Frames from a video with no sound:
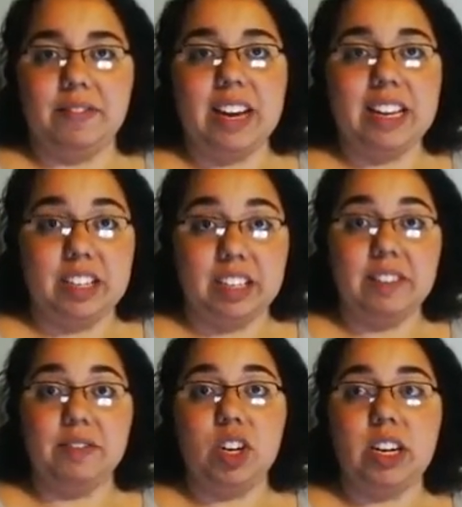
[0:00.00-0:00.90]
and to
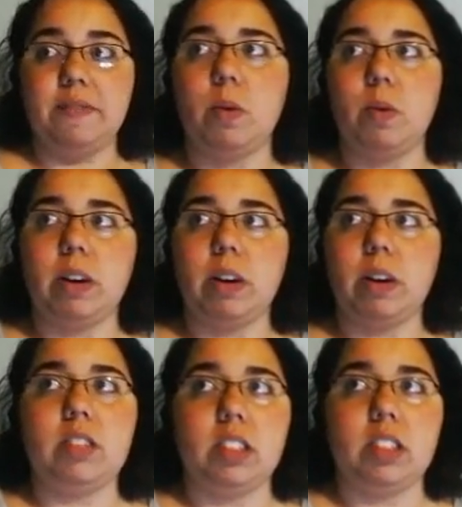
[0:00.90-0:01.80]
live good if no one
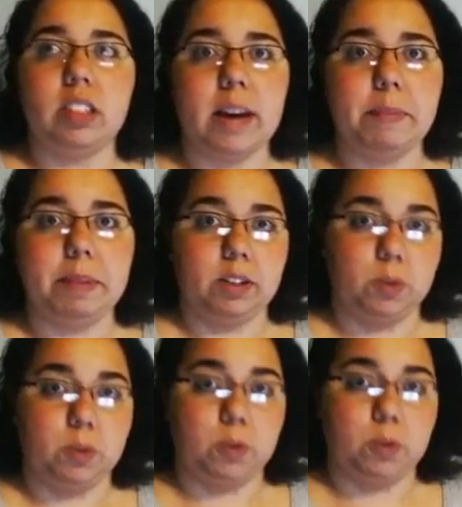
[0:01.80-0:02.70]
else is happy as
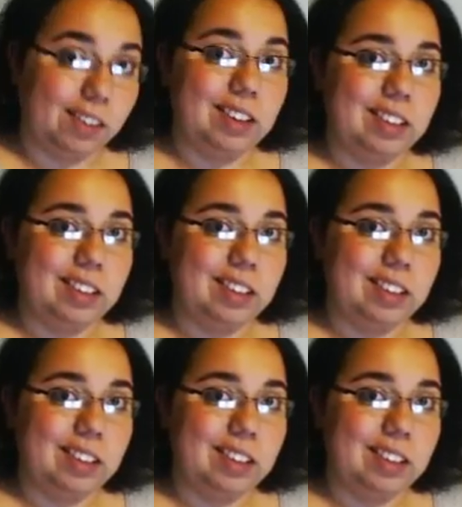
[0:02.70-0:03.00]
well.